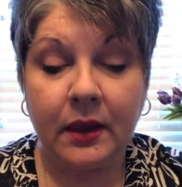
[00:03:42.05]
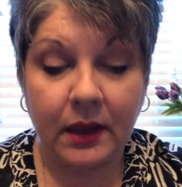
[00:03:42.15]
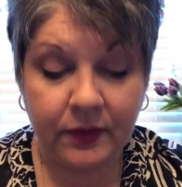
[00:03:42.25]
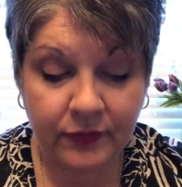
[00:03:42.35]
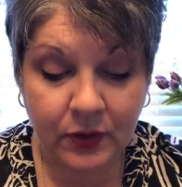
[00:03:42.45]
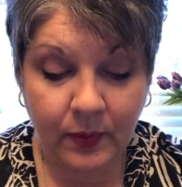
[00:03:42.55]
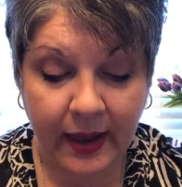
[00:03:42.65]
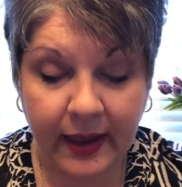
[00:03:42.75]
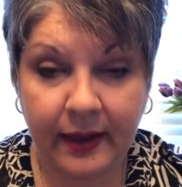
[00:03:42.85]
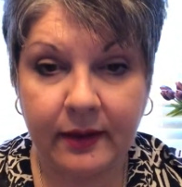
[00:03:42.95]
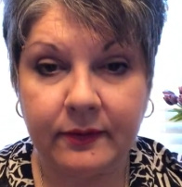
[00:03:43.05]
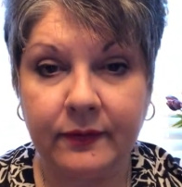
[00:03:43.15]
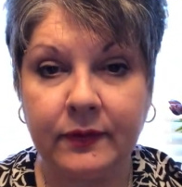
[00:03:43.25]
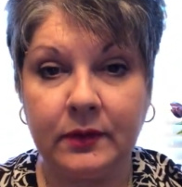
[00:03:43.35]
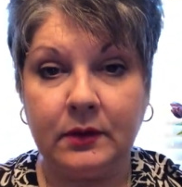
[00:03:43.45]
If you have
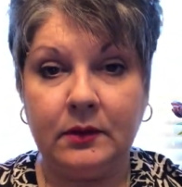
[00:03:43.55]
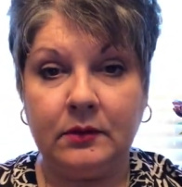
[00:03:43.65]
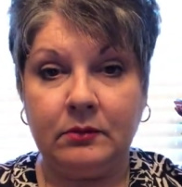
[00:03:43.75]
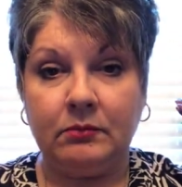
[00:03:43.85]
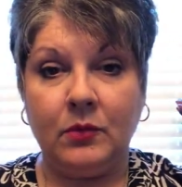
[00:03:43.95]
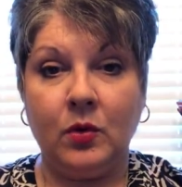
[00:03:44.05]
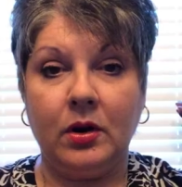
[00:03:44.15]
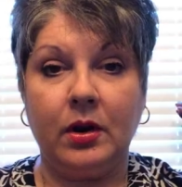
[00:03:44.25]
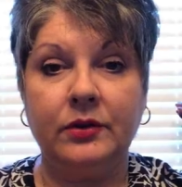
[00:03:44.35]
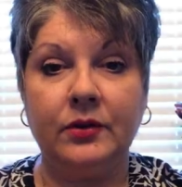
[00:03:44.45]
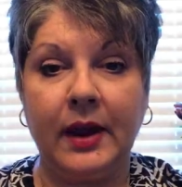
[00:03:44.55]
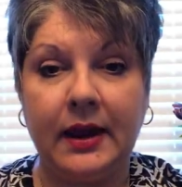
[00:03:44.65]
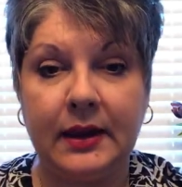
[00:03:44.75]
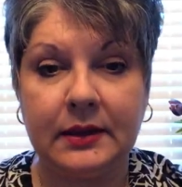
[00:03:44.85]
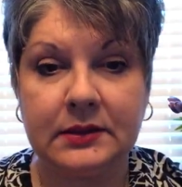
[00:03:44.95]
more on your
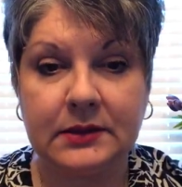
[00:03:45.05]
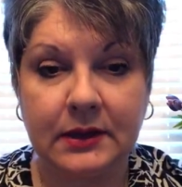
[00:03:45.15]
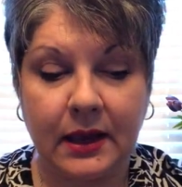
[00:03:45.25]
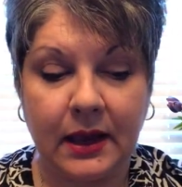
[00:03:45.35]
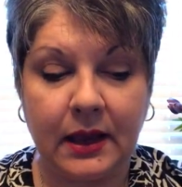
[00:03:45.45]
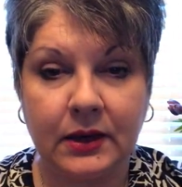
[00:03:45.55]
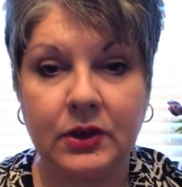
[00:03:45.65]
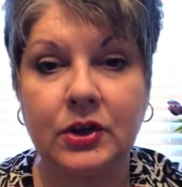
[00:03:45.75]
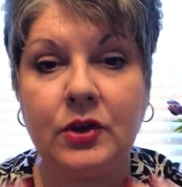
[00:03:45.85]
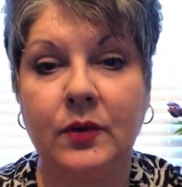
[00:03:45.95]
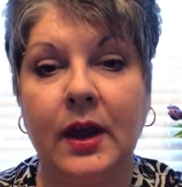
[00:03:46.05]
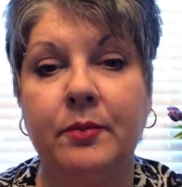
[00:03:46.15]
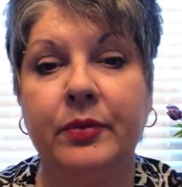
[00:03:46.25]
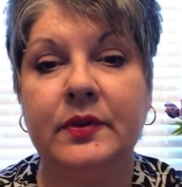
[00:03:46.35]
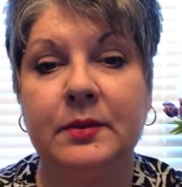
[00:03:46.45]
hands, and you
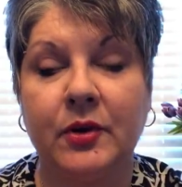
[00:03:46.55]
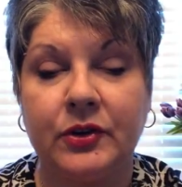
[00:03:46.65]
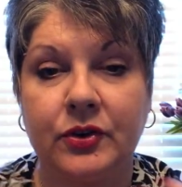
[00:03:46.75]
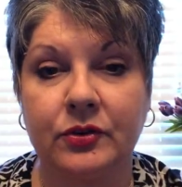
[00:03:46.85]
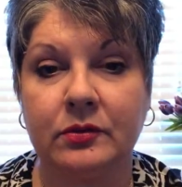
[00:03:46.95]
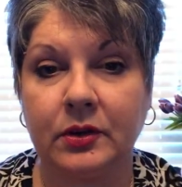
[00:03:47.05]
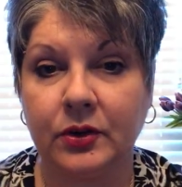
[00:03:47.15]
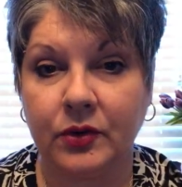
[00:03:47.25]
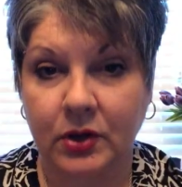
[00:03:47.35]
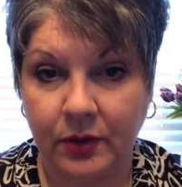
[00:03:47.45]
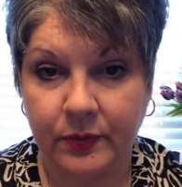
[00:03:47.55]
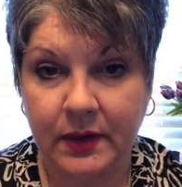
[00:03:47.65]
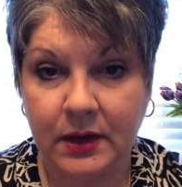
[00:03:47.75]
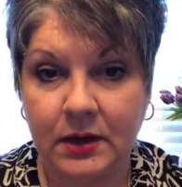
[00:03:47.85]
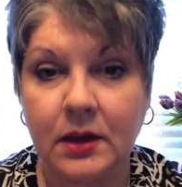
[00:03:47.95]
can put them on your
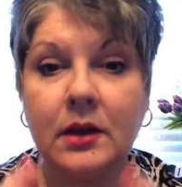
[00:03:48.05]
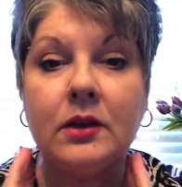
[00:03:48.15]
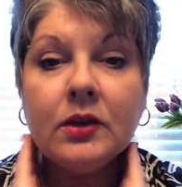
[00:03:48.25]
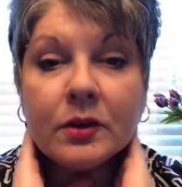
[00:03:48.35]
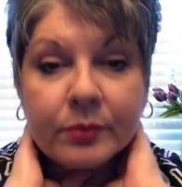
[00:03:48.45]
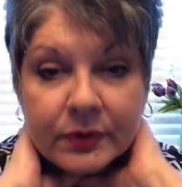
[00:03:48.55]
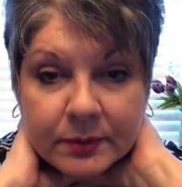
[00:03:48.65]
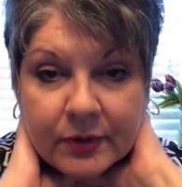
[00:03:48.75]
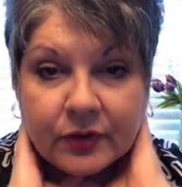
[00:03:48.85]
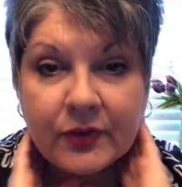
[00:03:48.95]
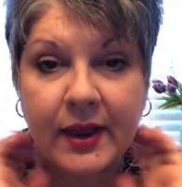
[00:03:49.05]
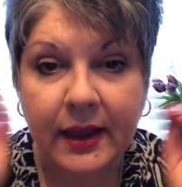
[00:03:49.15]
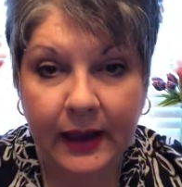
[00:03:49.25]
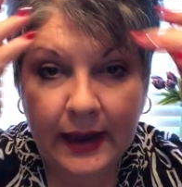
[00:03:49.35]
clothing, you can put them on your neck.